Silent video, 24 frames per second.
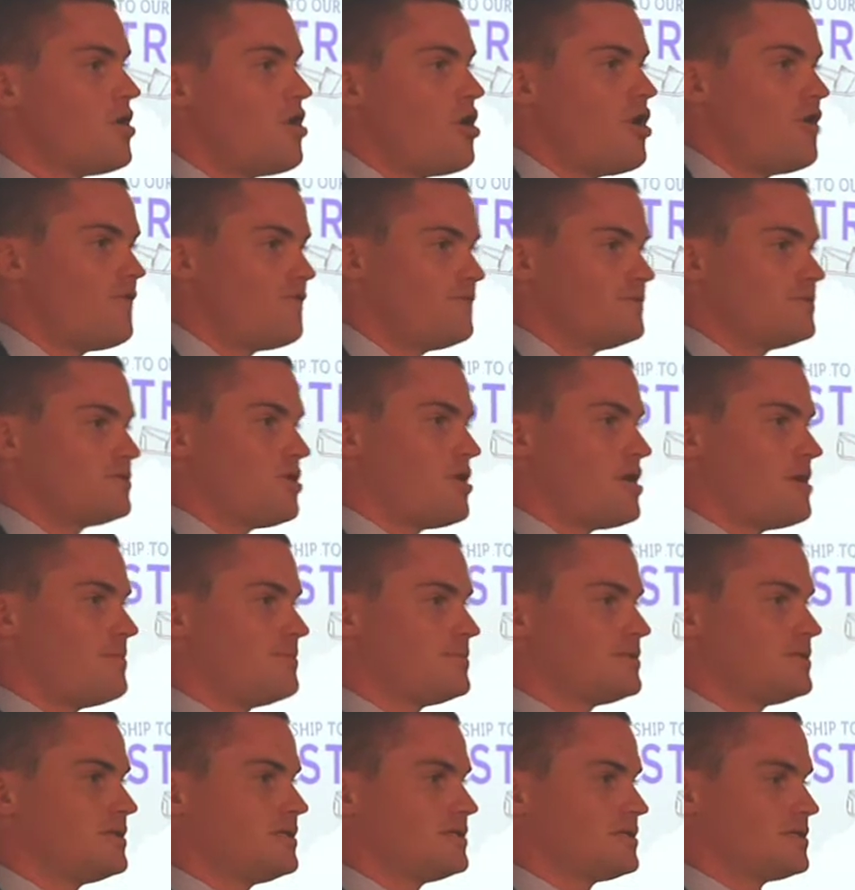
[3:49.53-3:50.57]

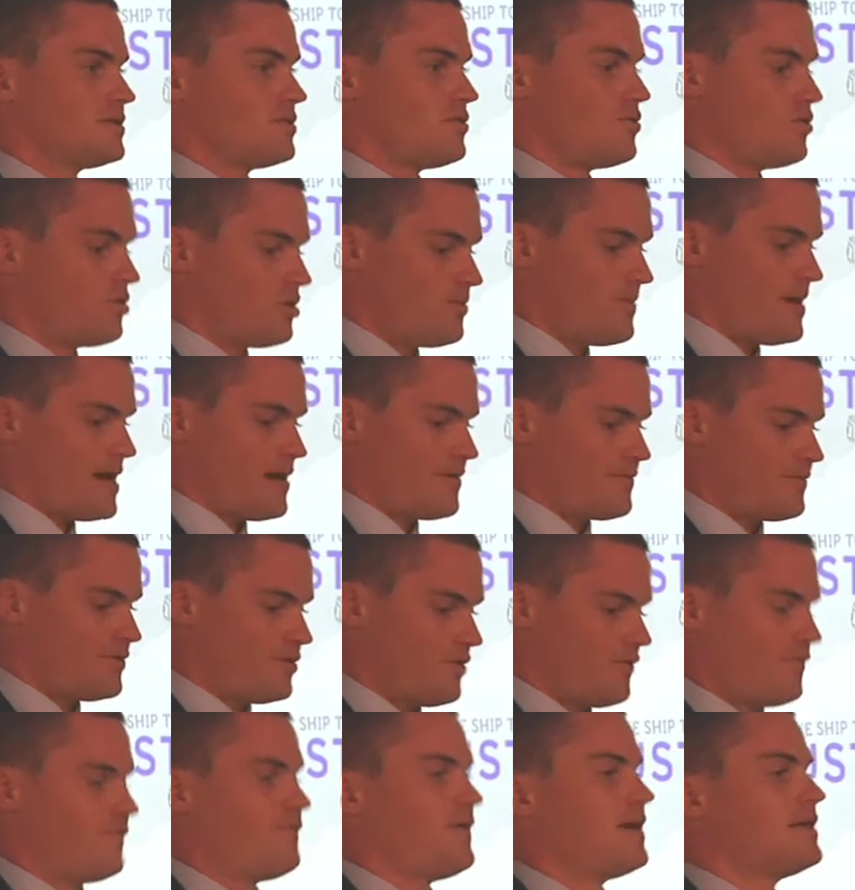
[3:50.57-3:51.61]
oftentimes it's all about,
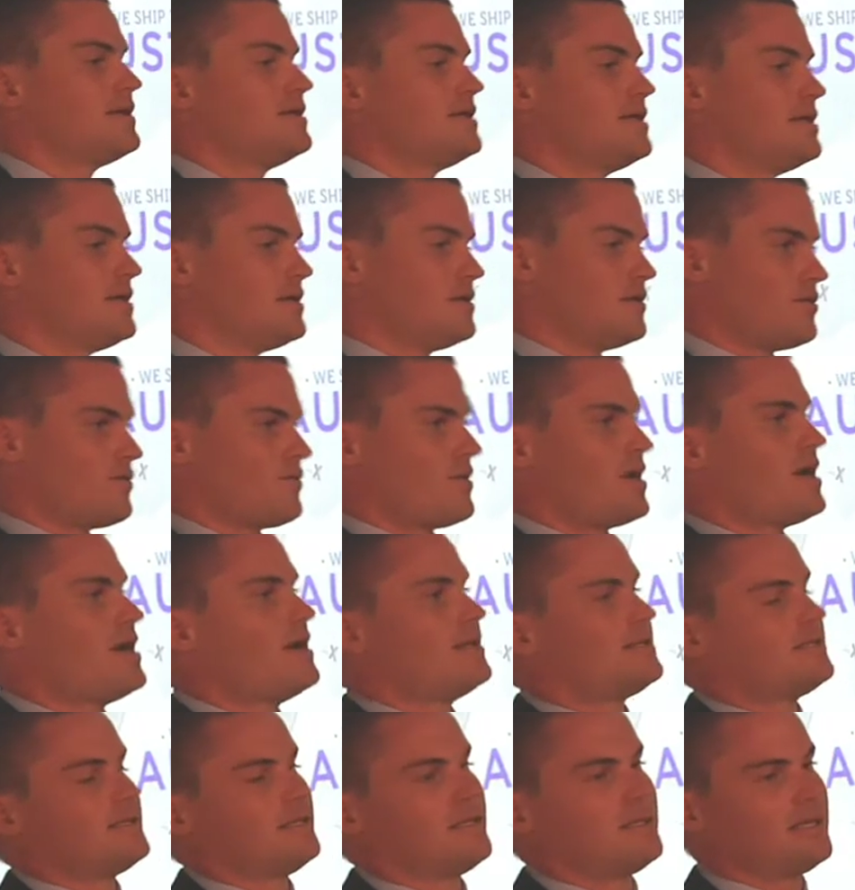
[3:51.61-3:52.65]
you know, funding and
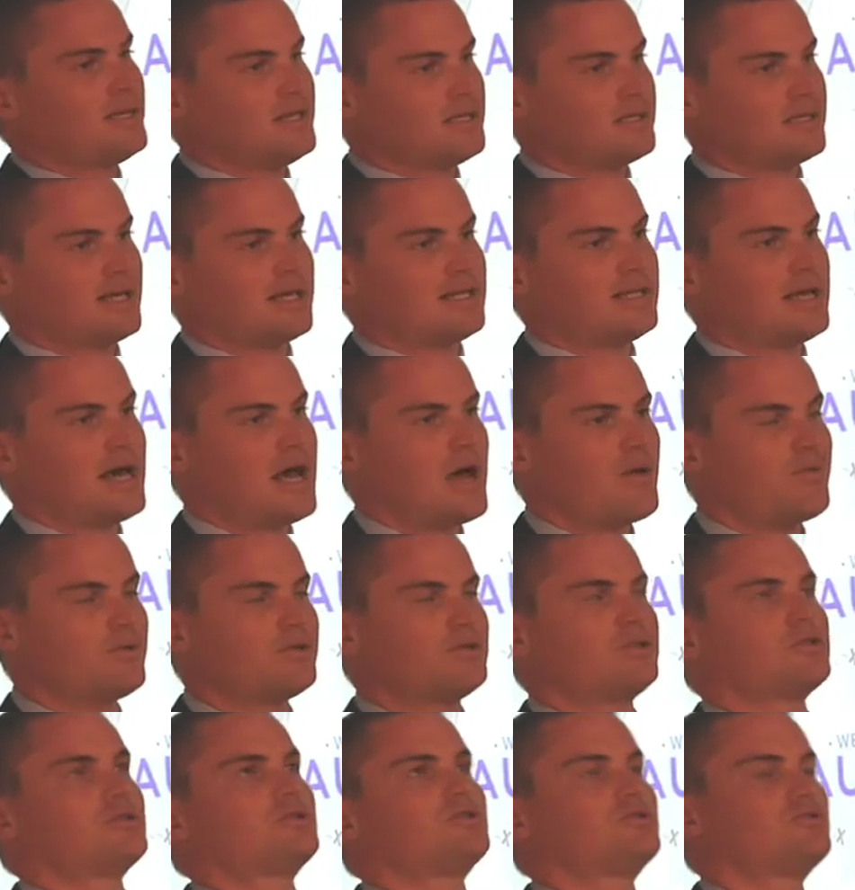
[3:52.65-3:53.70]
grants and things like that, which
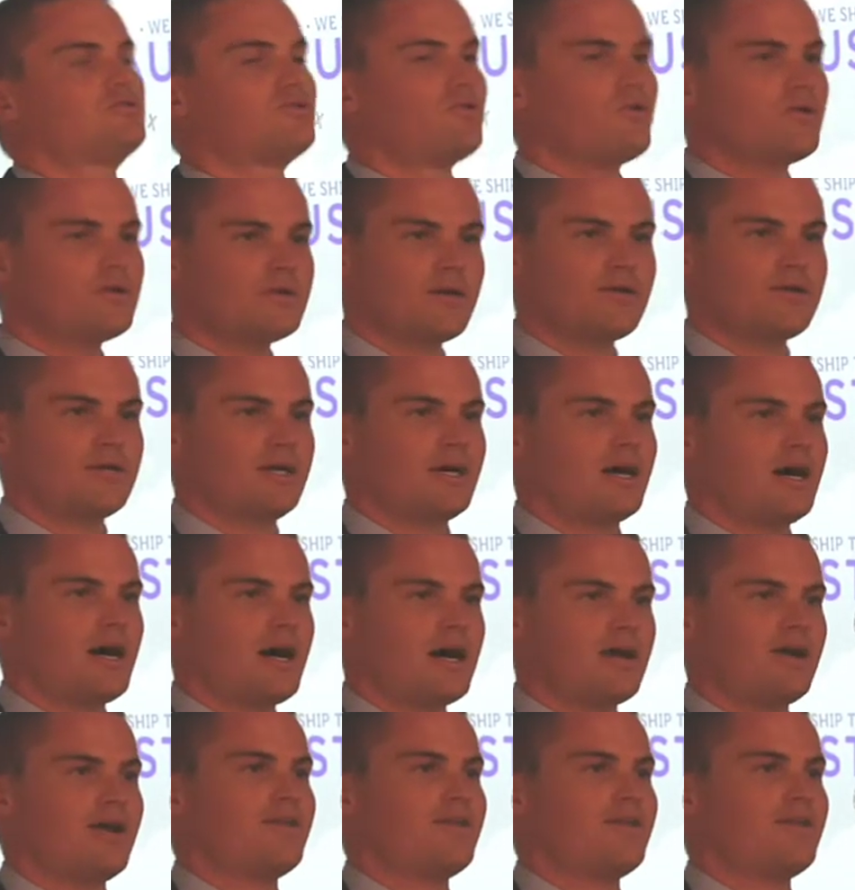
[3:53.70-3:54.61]
is extraordinarily hard.